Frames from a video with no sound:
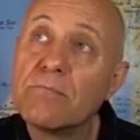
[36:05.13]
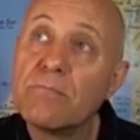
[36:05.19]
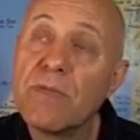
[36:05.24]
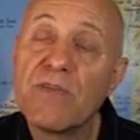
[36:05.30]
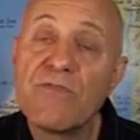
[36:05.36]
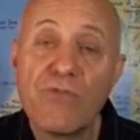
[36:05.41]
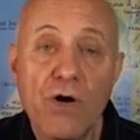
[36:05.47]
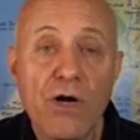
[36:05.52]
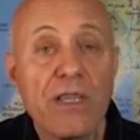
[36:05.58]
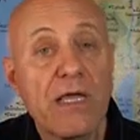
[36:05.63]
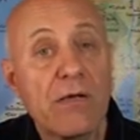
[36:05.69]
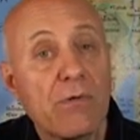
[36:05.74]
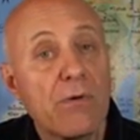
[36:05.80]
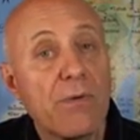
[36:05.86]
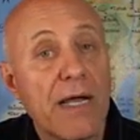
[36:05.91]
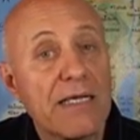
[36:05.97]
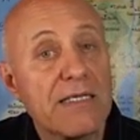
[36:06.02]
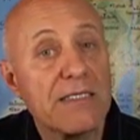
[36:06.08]
before they
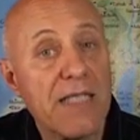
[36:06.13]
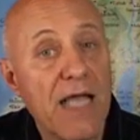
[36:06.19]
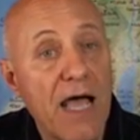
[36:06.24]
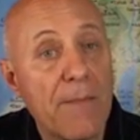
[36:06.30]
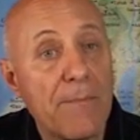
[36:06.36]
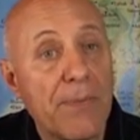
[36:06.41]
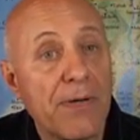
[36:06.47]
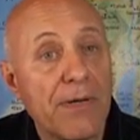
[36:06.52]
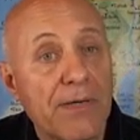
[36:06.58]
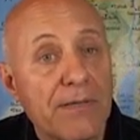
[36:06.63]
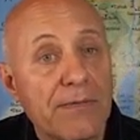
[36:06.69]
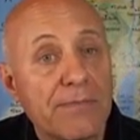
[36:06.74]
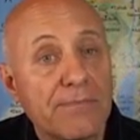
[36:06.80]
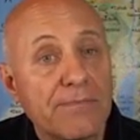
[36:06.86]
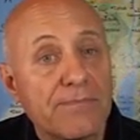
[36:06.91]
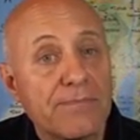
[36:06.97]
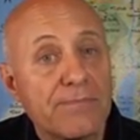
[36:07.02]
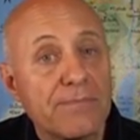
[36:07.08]
were raised up
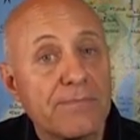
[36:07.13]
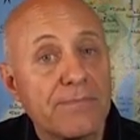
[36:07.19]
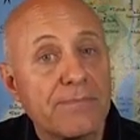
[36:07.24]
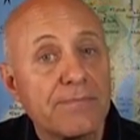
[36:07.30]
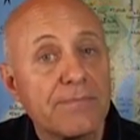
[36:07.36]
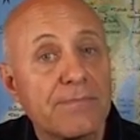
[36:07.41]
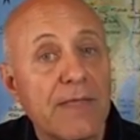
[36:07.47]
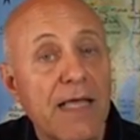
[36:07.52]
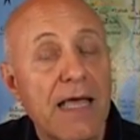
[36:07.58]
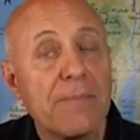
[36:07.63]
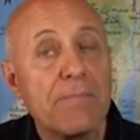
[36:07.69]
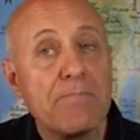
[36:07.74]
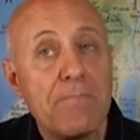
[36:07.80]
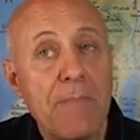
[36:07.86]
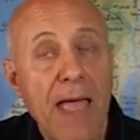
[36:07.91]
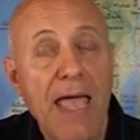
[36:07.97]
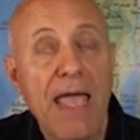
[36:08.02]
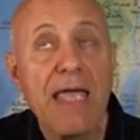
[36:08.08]

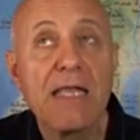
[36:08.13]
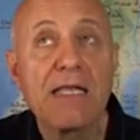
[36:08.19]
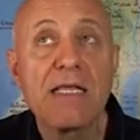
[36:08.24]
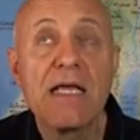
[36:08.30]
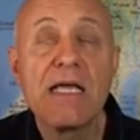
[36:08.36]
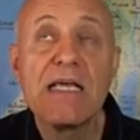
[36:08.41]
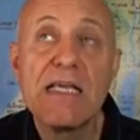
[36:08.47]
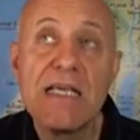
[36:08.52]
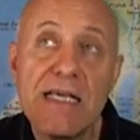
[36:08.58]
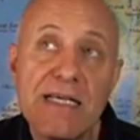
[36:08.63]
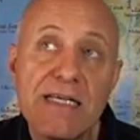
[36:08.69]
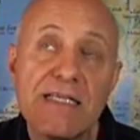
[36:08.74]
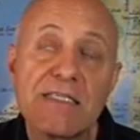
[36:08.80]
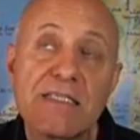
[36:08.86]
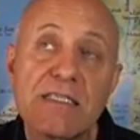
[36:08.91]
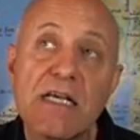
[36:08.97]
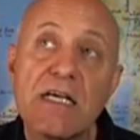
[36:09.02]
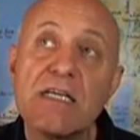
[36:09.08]
and made
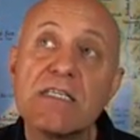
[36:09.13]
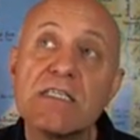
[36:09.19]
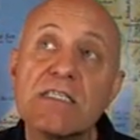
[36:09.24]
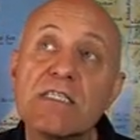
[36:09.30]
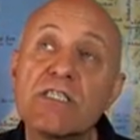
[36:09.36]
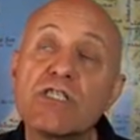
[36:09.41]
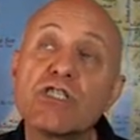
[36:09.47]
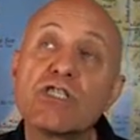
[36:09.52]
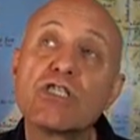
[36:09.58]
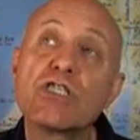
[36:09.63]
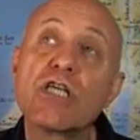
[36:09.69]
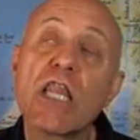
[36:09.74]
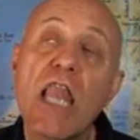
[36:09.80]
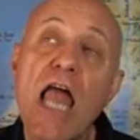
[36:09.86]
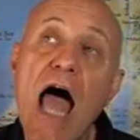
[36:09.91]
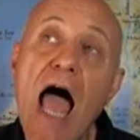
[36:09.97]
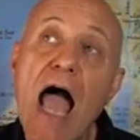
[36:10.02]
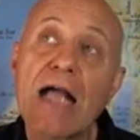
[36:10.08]
his
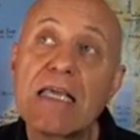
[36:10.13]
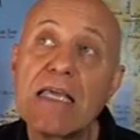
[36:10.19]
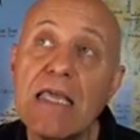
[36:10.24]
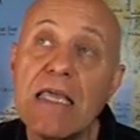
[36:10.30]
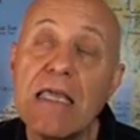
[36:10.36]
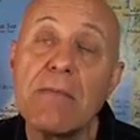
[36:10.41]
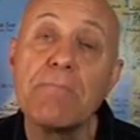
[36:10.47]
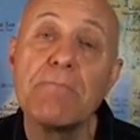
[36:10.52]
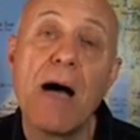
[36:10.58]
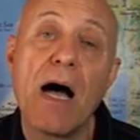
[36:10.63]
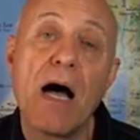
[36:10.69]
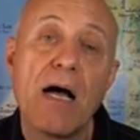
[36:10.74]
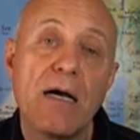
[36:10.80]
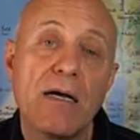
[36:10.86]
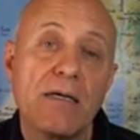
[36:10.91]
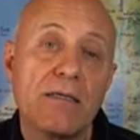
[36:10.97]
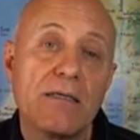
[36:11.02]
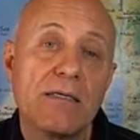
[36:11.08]
shalakim,
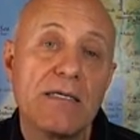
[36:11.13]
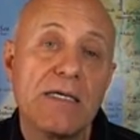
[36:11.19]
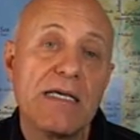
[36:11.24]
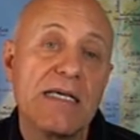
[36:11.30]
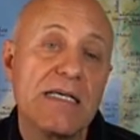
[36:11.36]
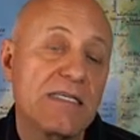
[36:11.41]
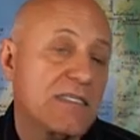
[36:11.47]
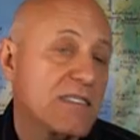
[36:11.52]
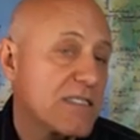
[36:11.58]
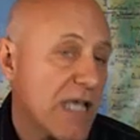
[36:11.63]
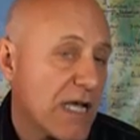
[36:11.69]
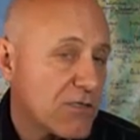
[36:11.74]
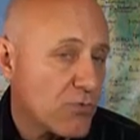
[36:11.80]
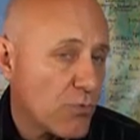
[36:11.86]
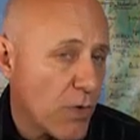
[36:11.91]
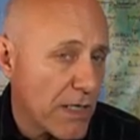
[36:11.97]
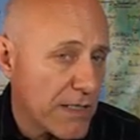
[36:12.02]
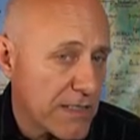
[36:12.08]
his
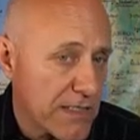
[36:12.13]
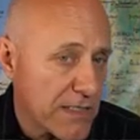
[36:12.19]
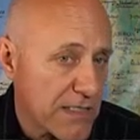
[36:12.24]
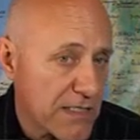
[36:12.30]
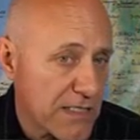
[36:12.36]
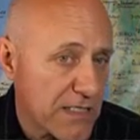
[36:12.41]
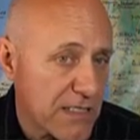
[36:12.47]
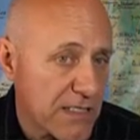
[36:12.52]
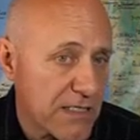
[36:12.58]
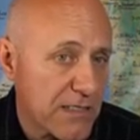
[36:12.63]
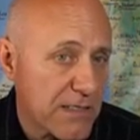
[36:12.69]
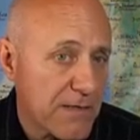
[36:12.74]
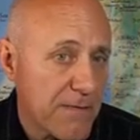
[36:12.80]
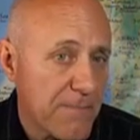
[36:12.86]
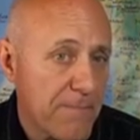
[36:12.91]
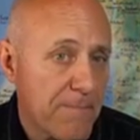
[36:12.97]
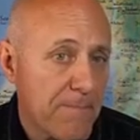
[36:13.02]
sent ones.